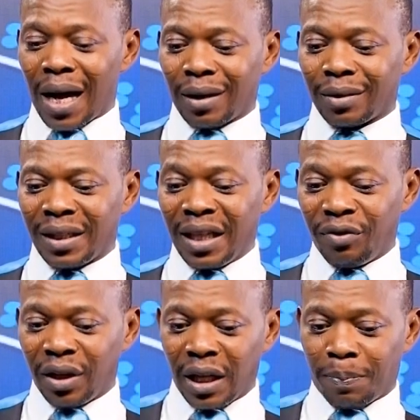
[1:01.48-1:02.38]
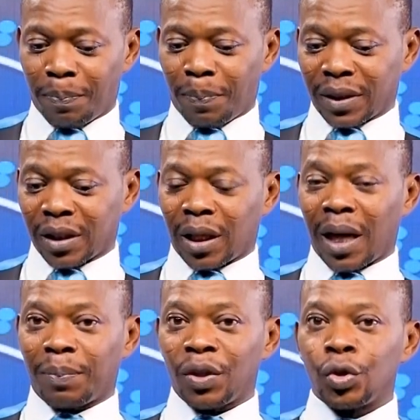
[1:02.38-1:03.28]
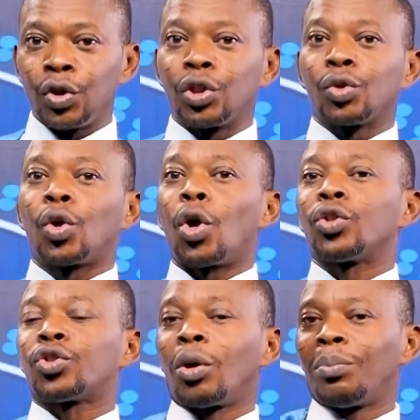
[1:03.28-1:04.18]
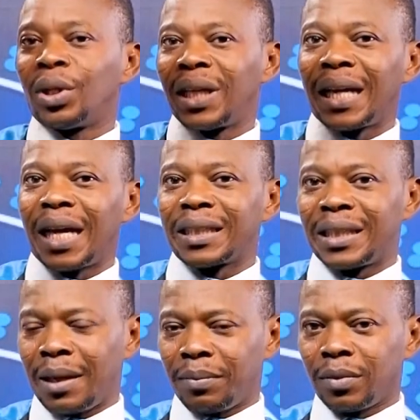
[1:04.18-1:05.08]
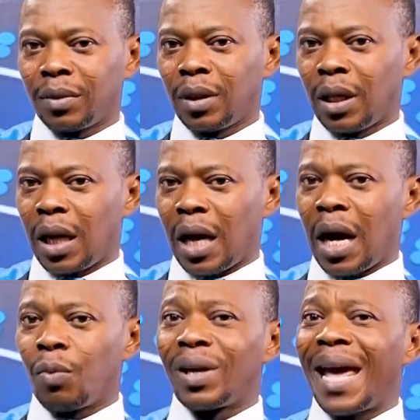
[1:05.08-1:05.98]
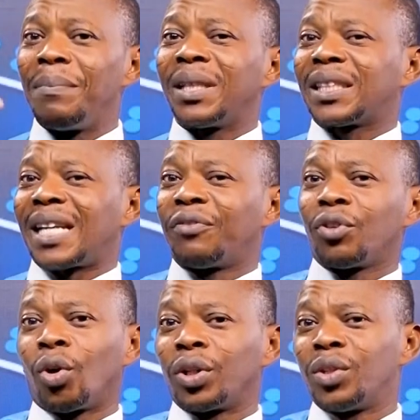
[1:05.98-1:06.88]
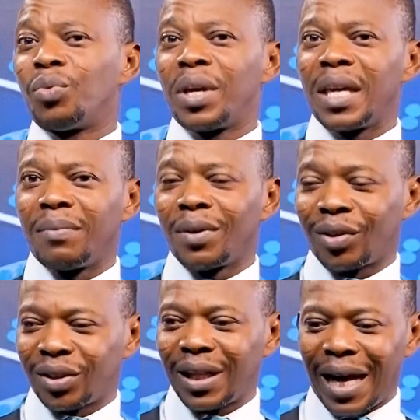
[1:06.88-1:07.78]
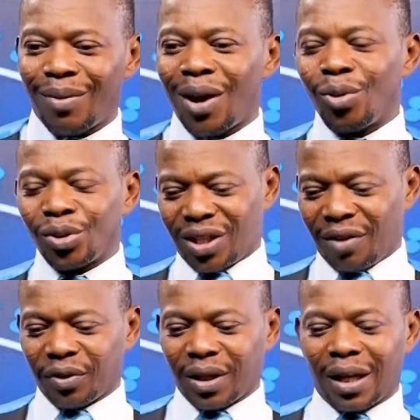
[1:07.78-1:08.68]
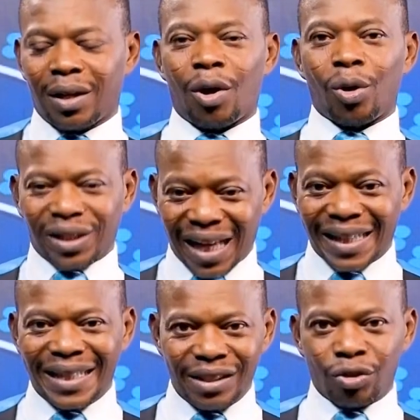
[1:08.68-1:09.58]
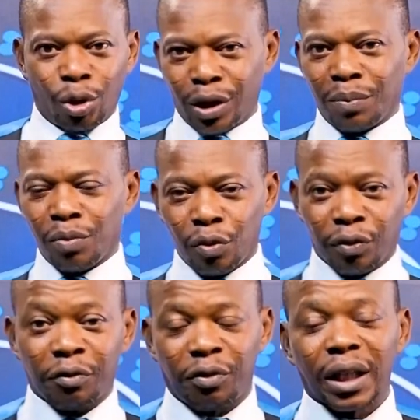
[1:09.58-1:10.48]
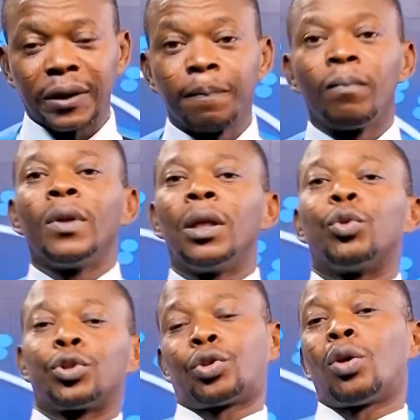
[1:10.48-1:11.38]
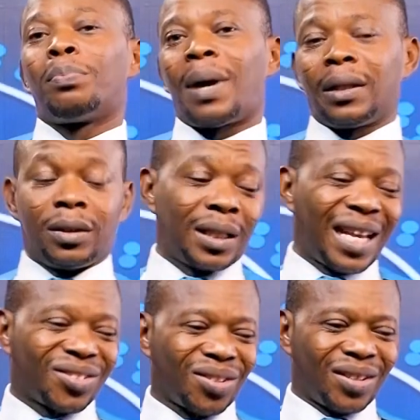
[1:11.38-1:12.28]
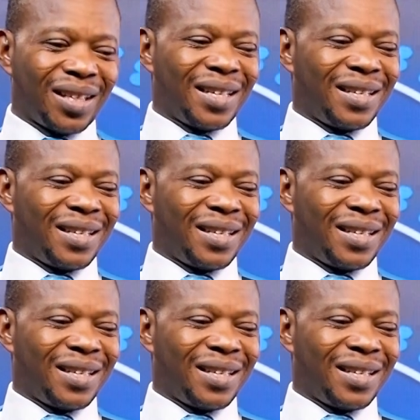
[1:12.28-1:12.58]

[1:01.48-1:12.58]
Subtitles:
are leaving a particular place, you need to call somebody and ask them, will I meet traffic on the way? Because our own traffic constantly is on the move. In fact, it was so bad. You see that song,